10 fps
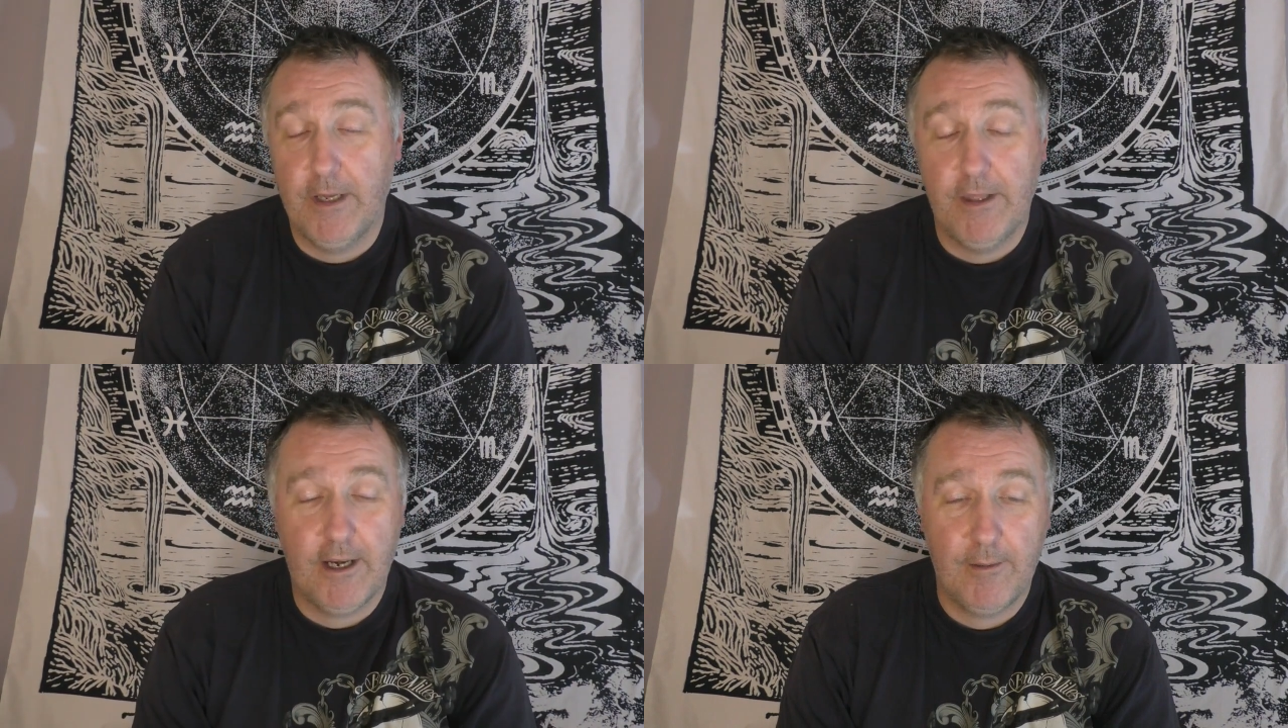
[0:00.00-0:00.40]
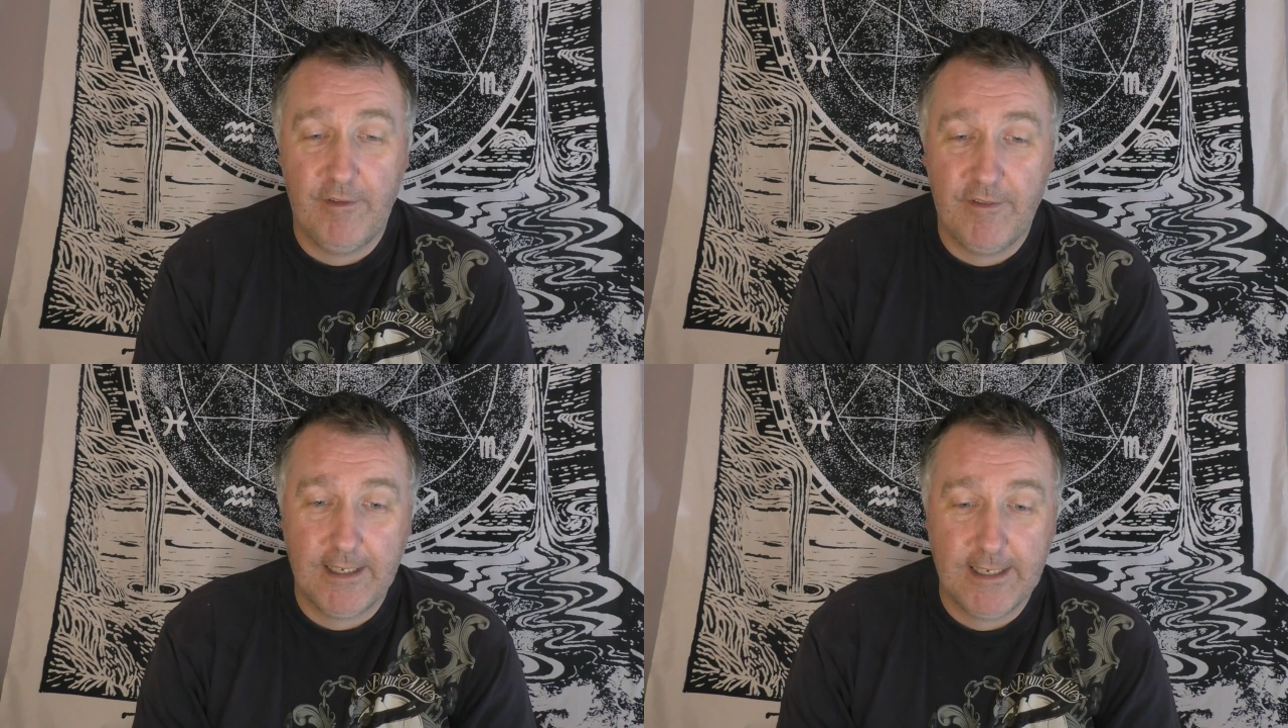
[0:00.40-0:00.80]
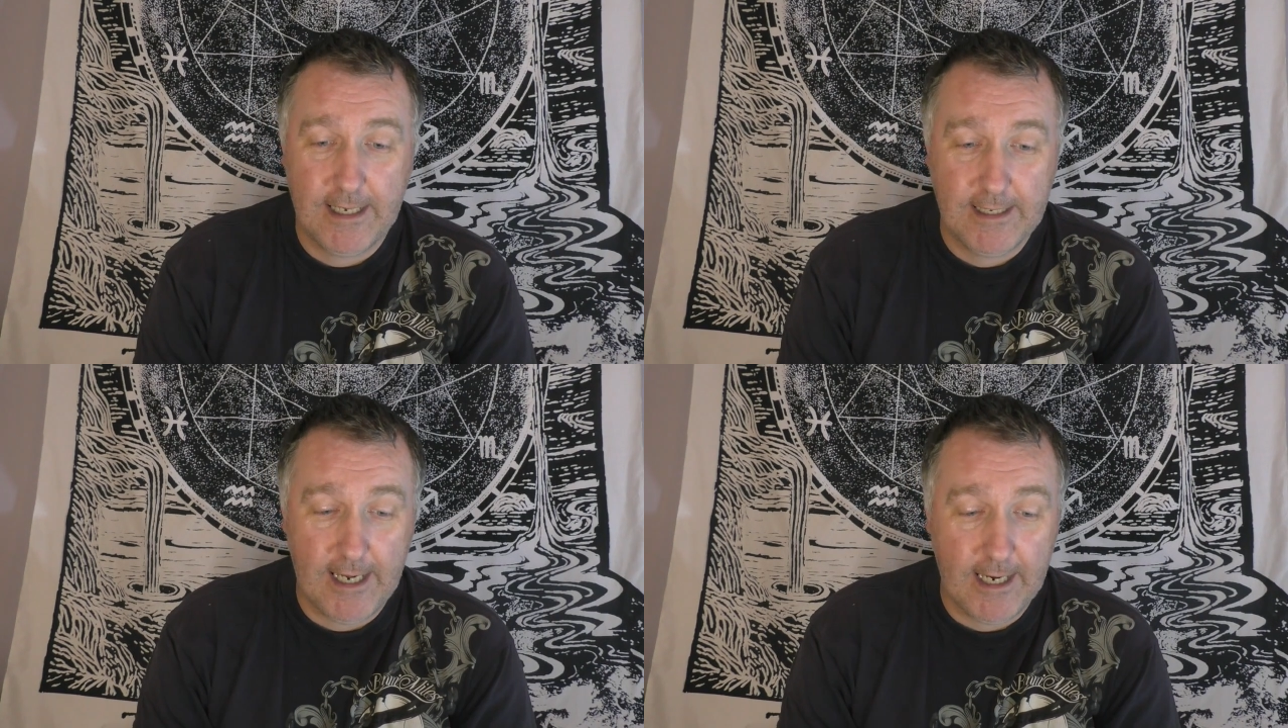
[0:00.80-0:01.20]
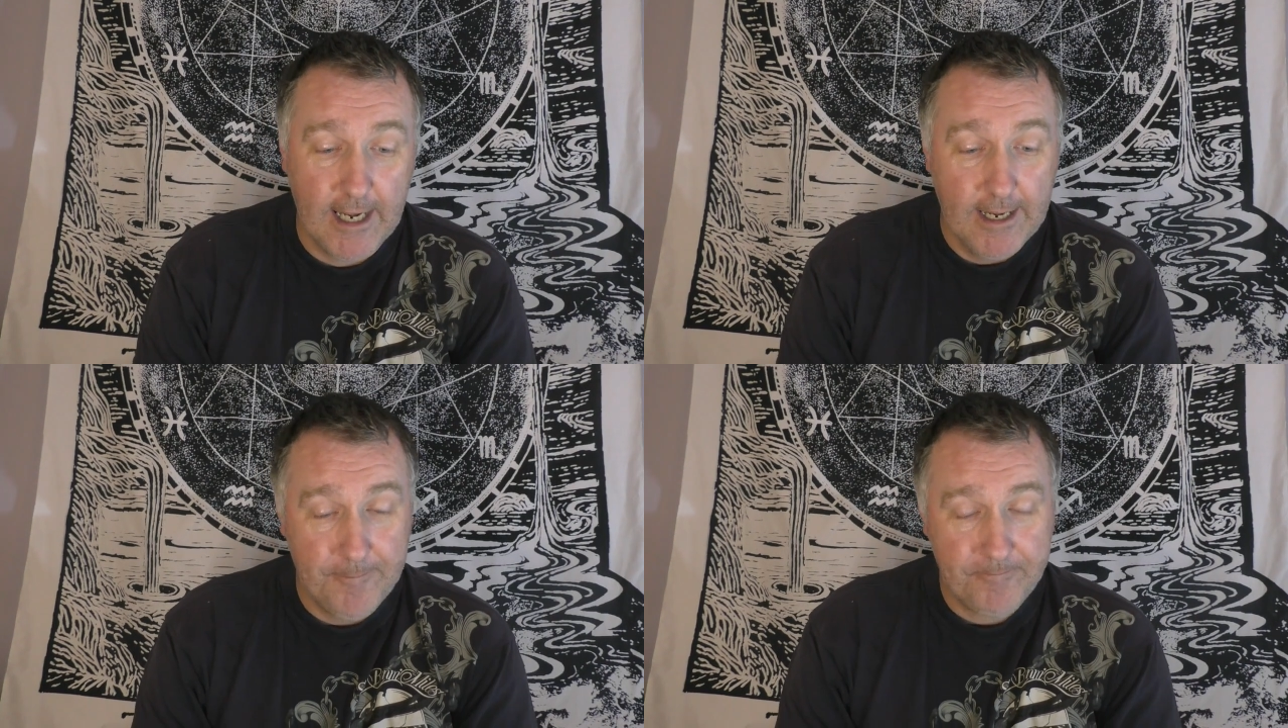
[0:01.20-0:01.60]
and that would be fantastic.
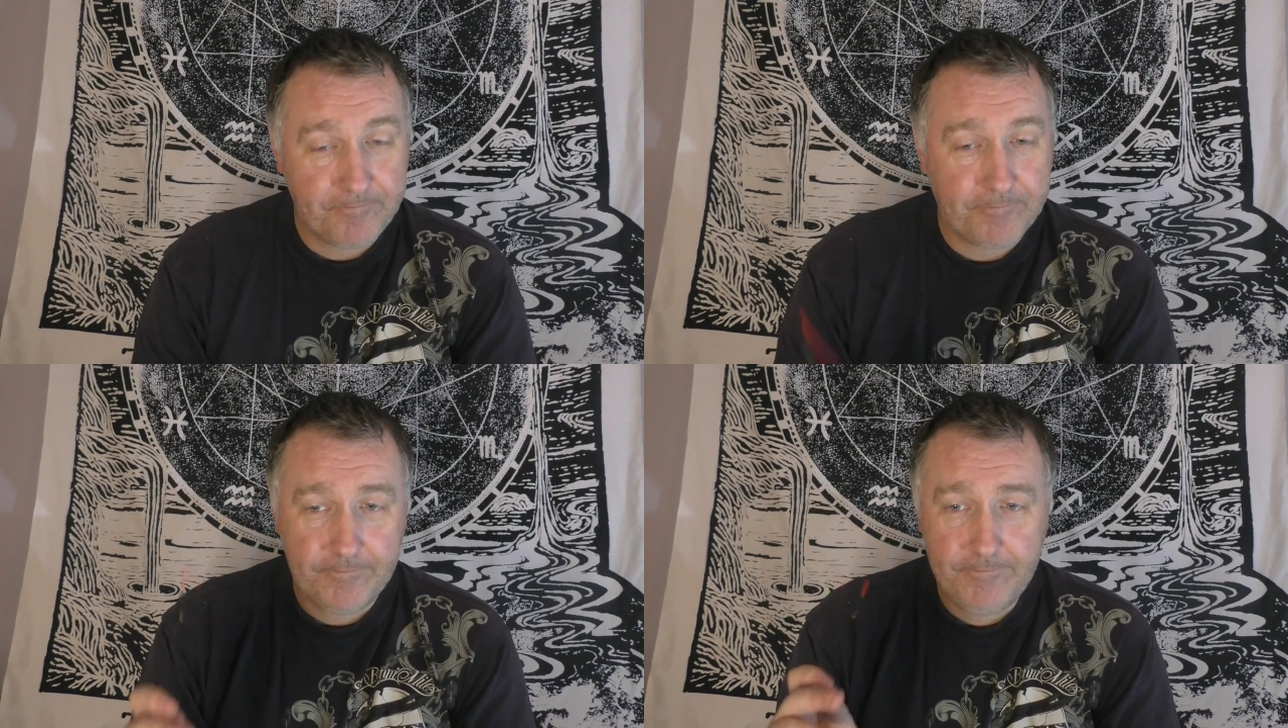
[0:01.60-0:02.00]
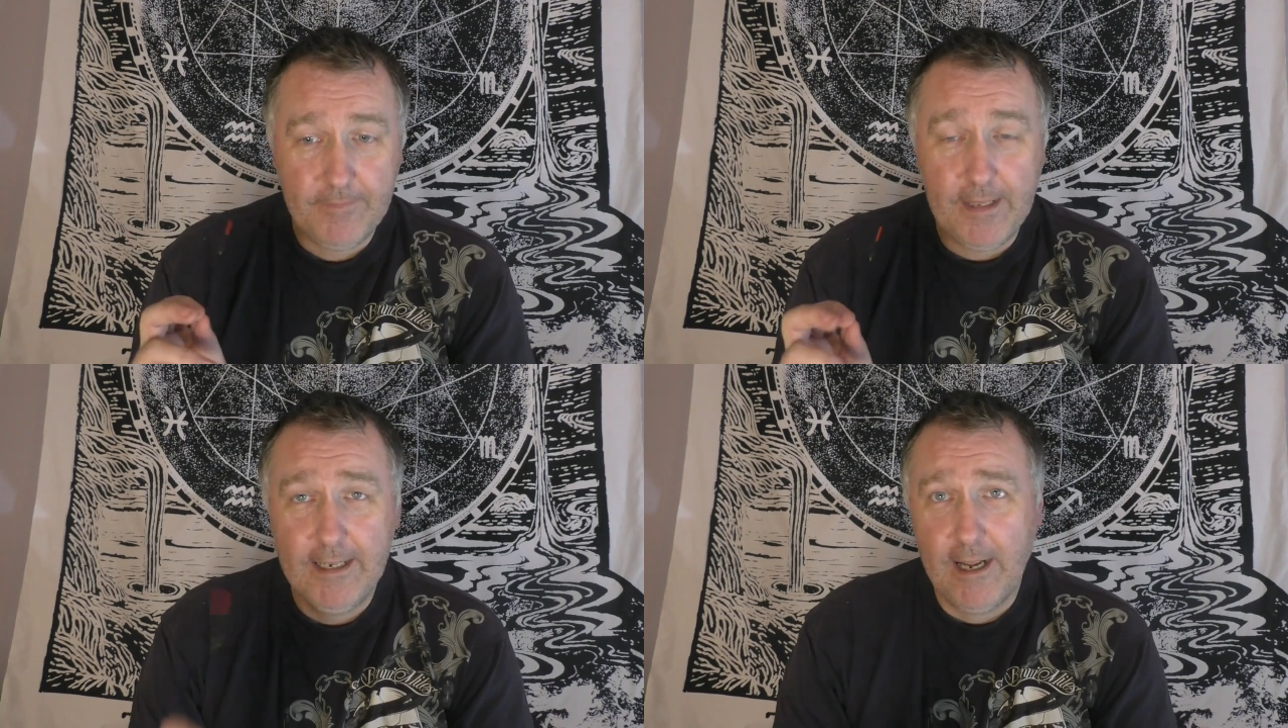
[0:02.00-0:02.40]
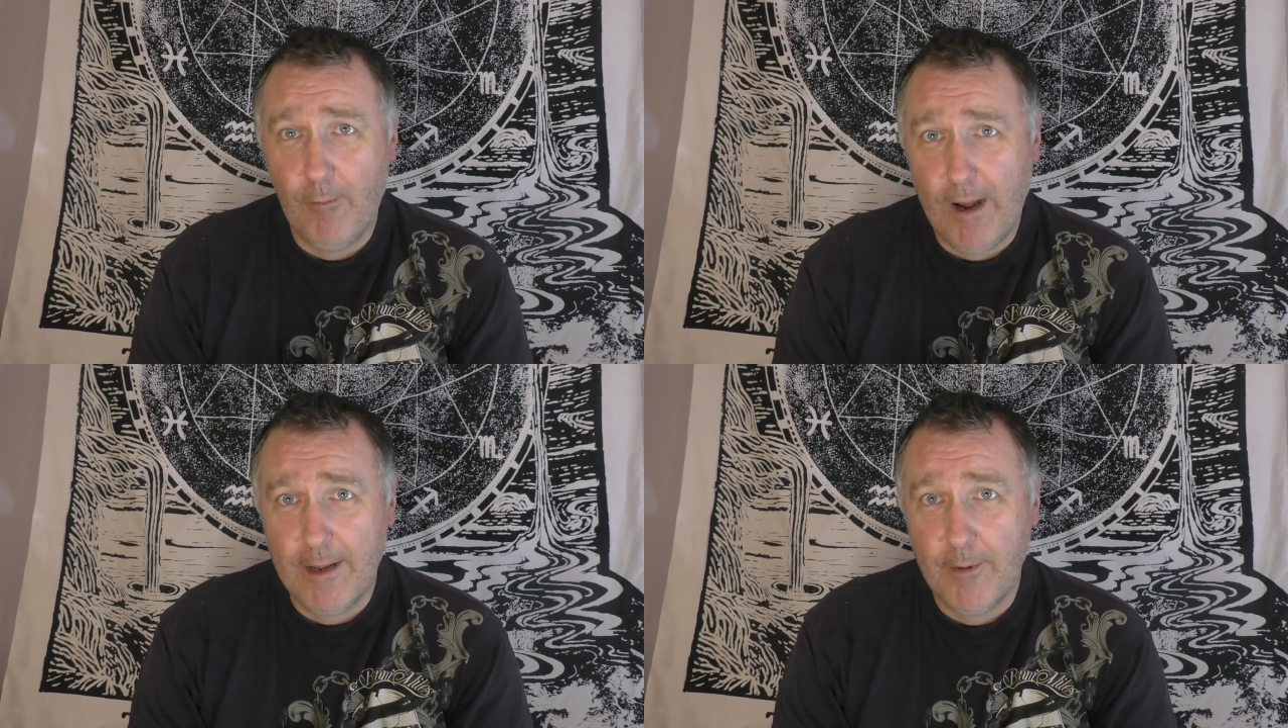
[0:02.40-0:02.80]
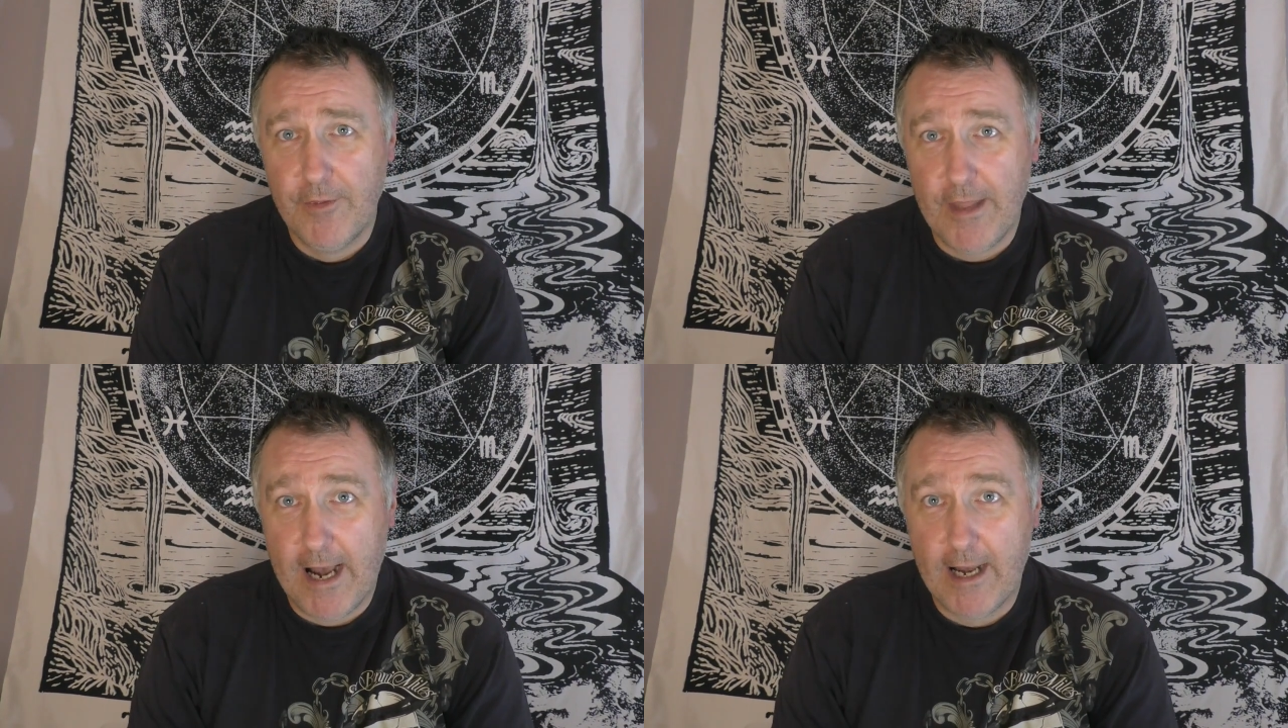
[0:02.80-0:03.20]
Now, while I'm
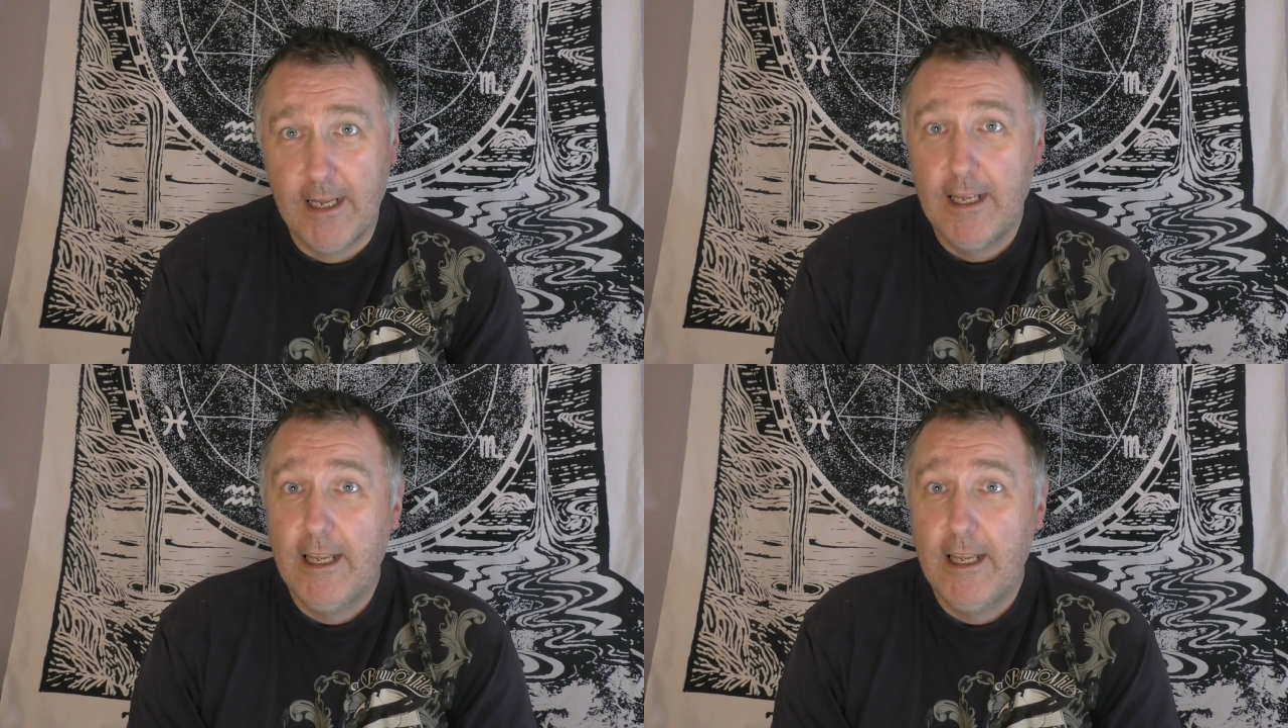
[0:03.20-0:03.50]
on that,